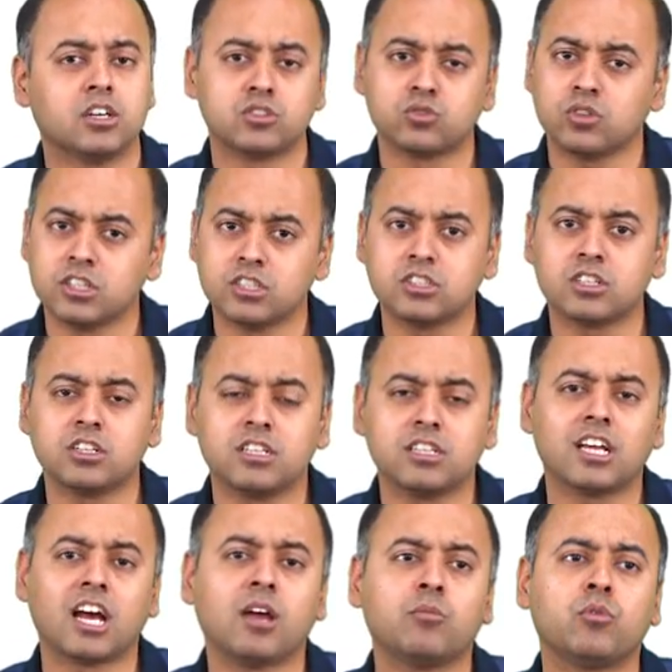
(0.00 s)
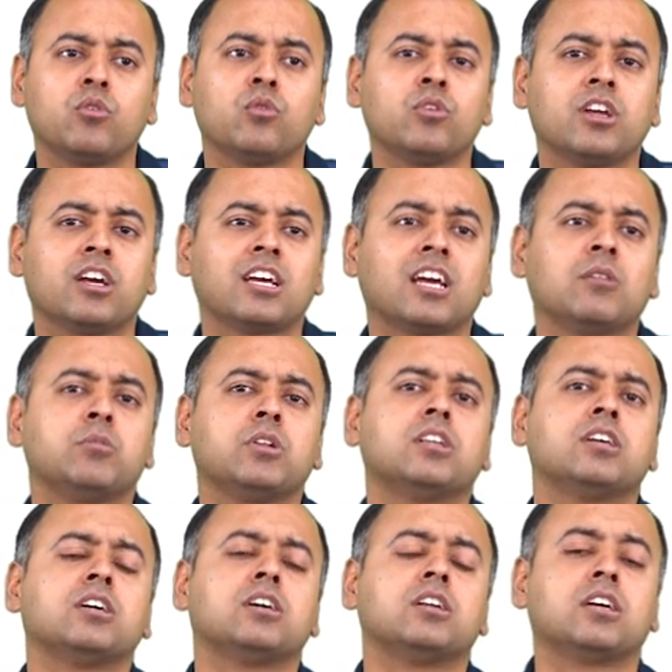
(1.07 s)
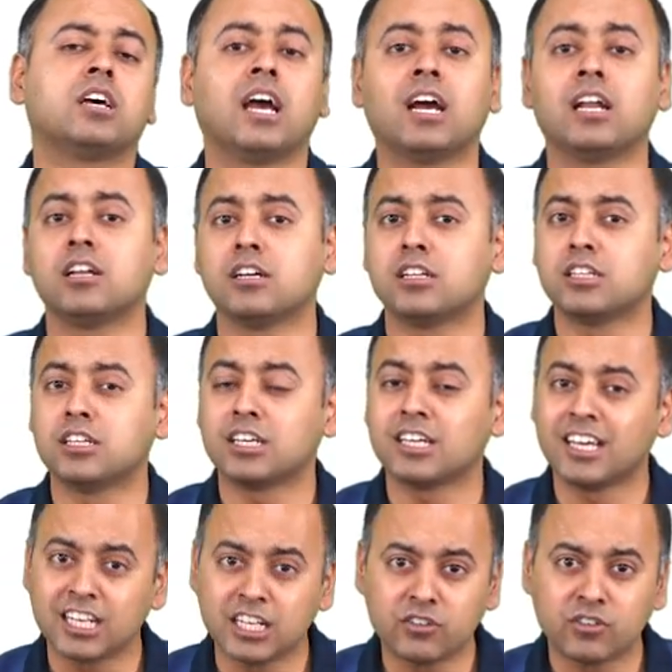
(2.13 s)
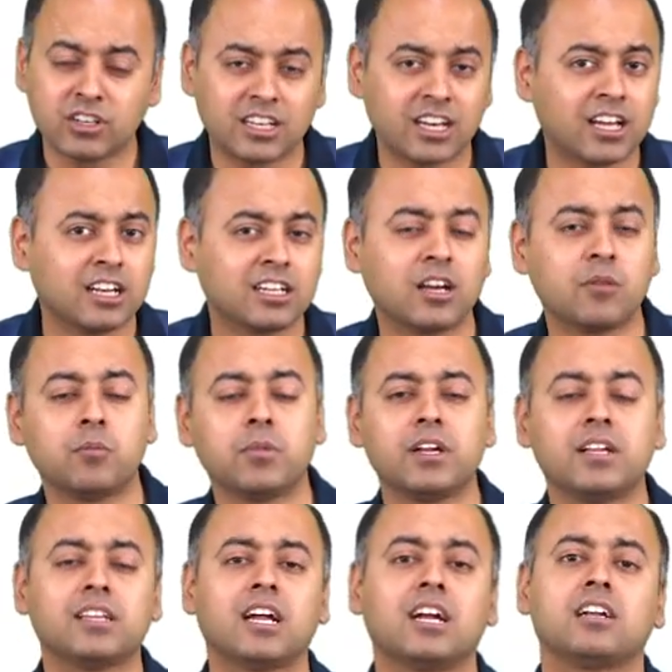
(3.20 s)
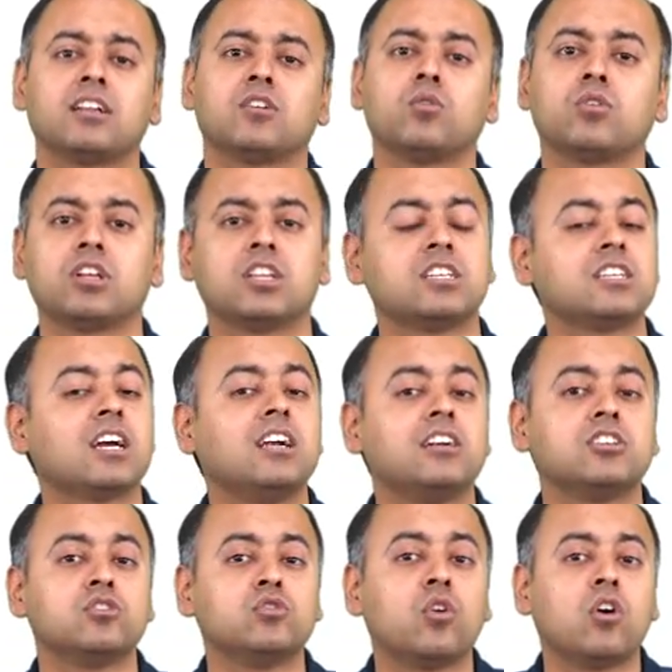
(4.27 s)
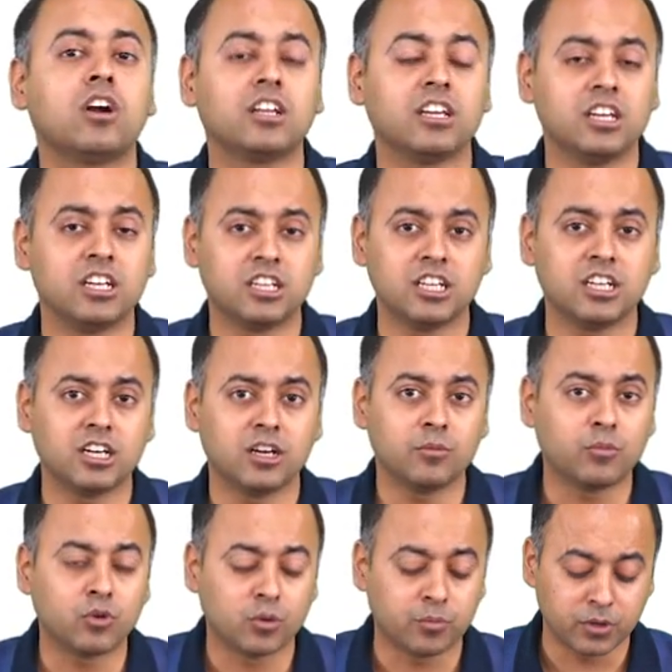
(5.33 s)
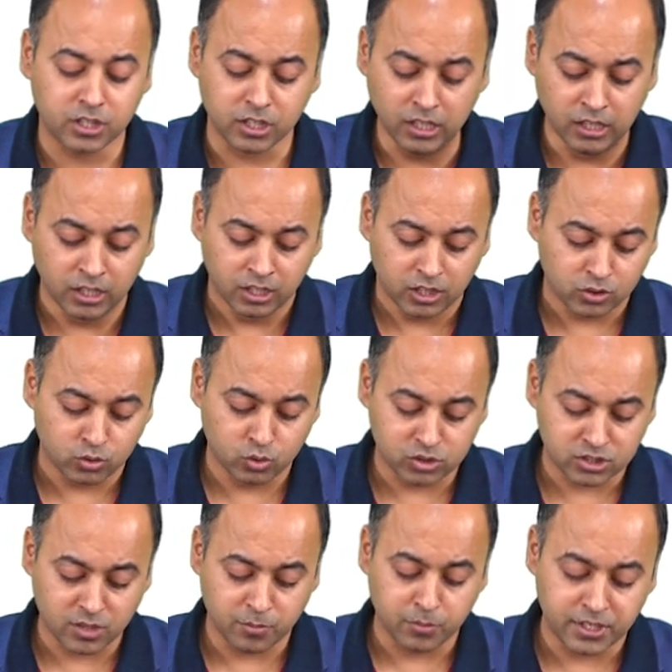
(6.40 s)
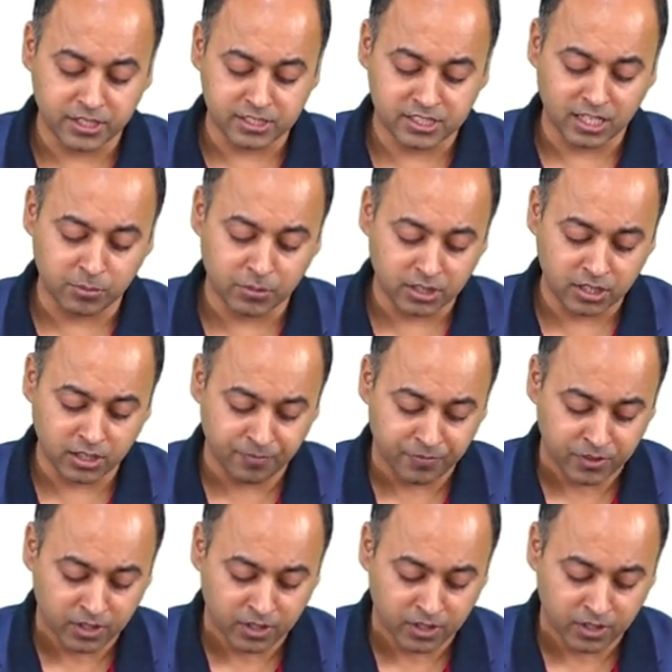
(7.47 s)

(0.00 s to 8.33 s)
So, in the children the hypotonia can be there, and the caregiver can complain that okay, the child is not eating properly. Those complaints can be there.